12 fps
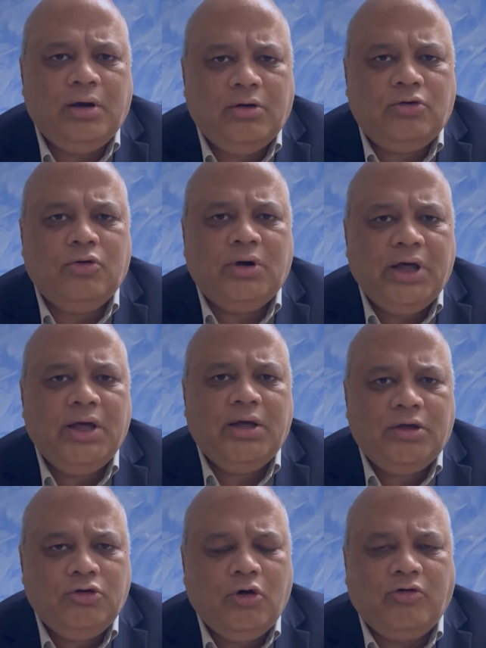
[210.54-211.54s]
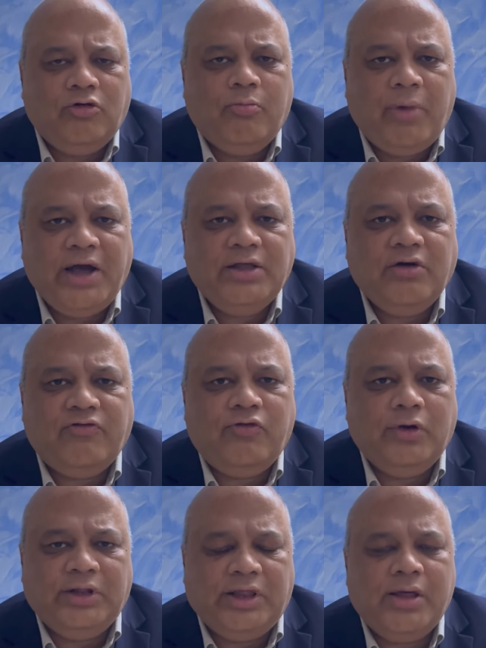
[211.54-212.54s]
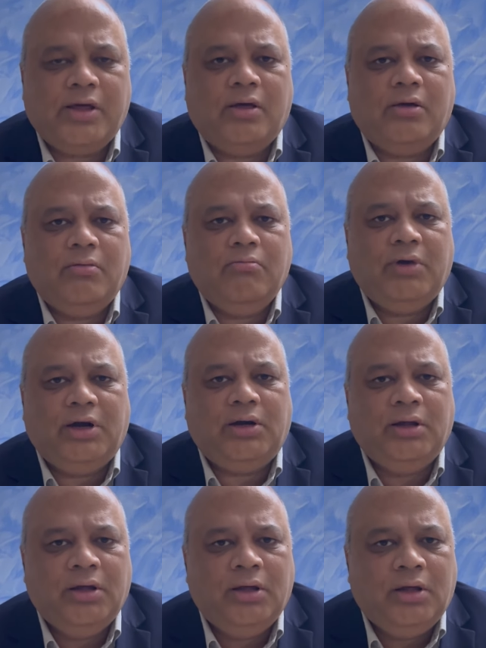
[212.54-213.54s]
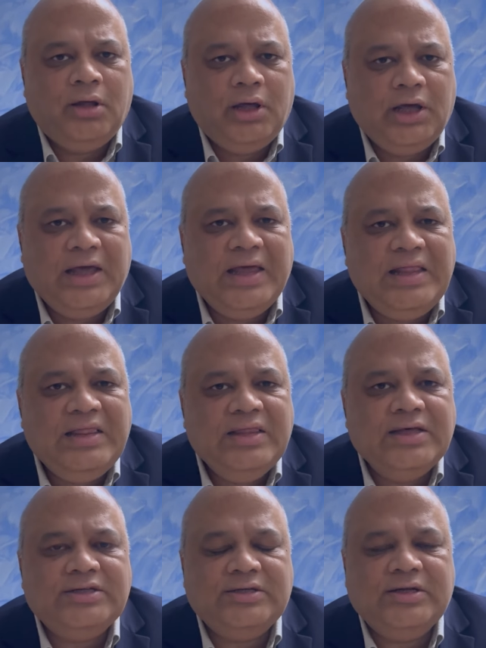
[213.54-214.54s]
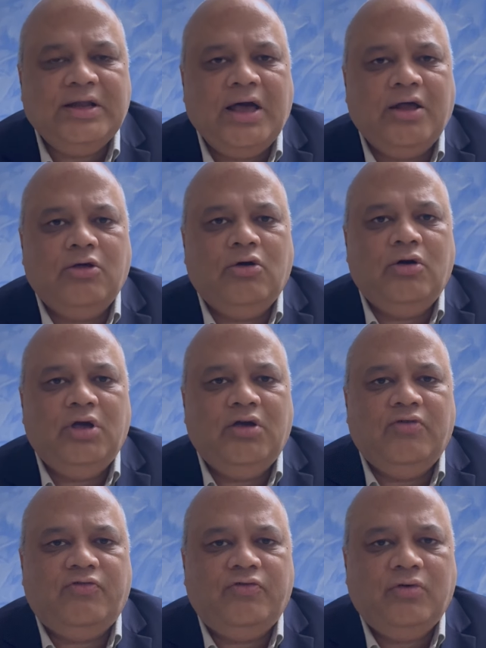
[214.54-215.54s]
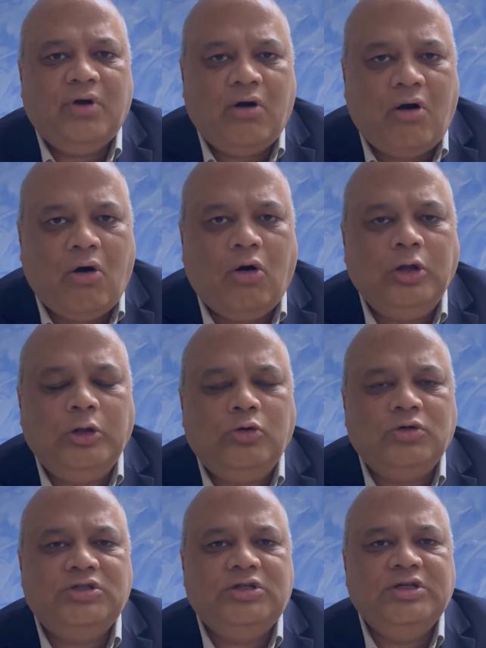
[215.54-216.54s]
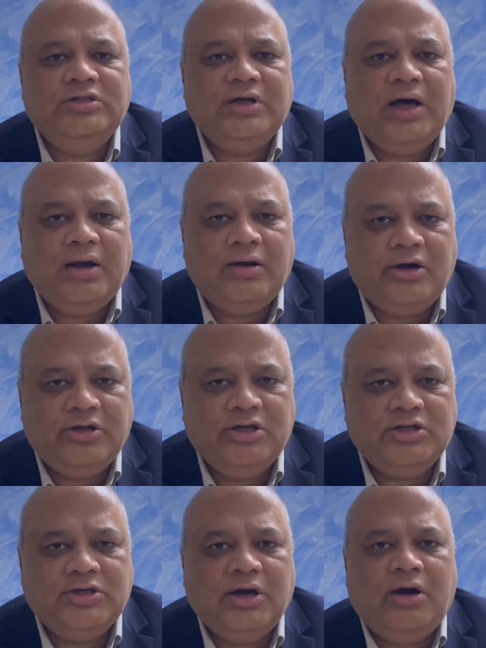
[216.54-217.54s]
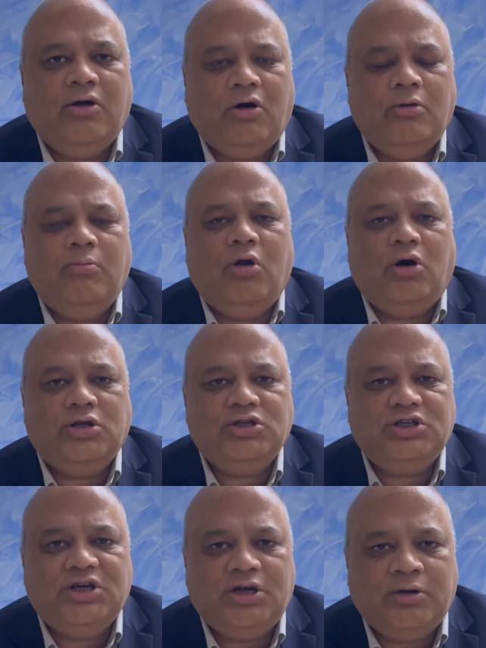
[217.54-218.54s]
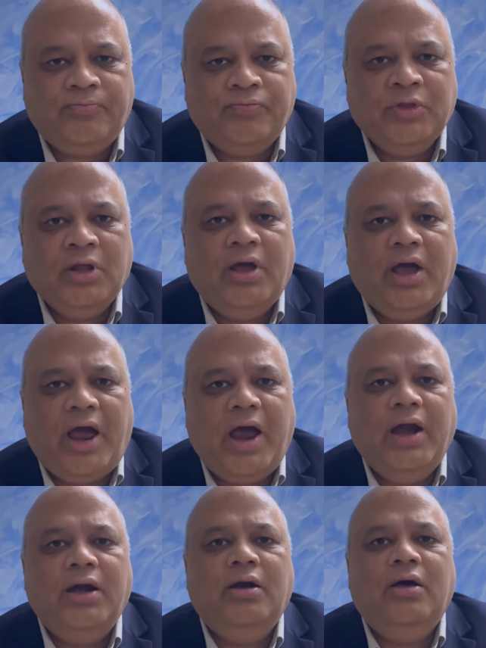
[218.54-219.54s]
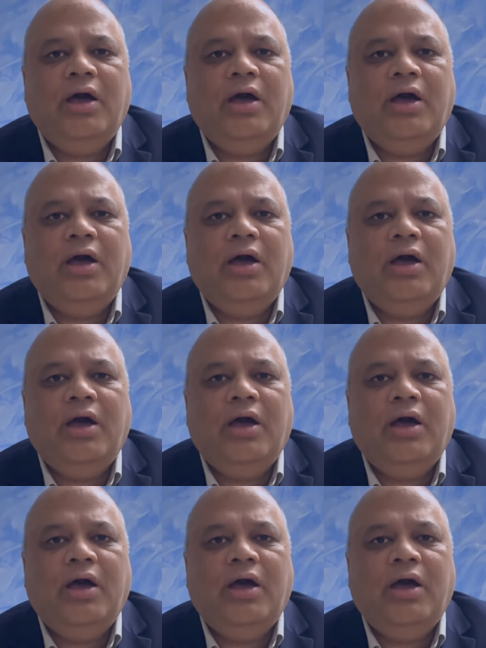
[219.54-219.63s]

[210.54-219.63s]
today you have to buy the full thing, but in this scenario, if all those things are registered on blockchain and